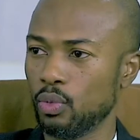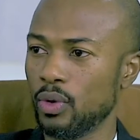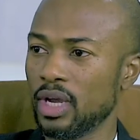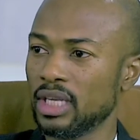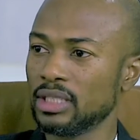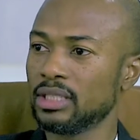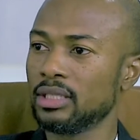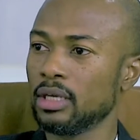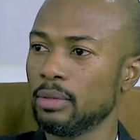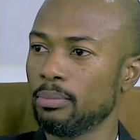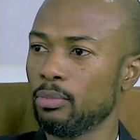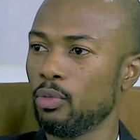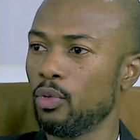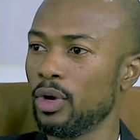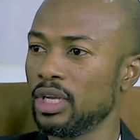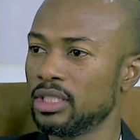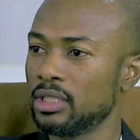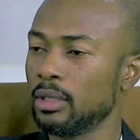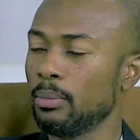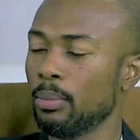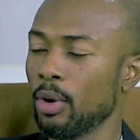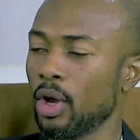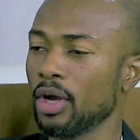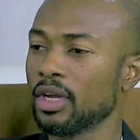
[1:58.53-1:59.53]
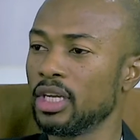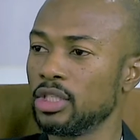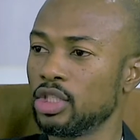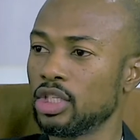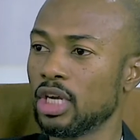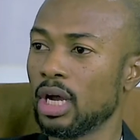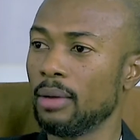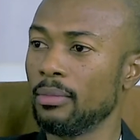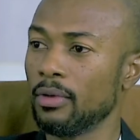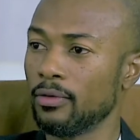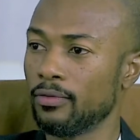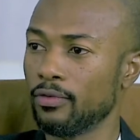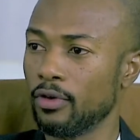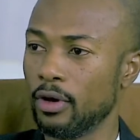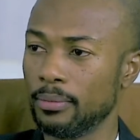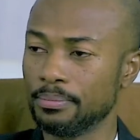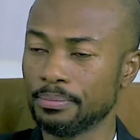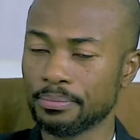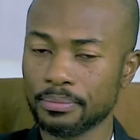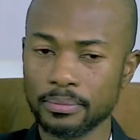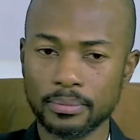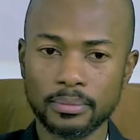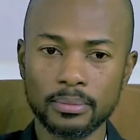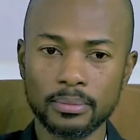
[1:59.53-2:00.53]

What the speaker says: Where's the blockage coming from?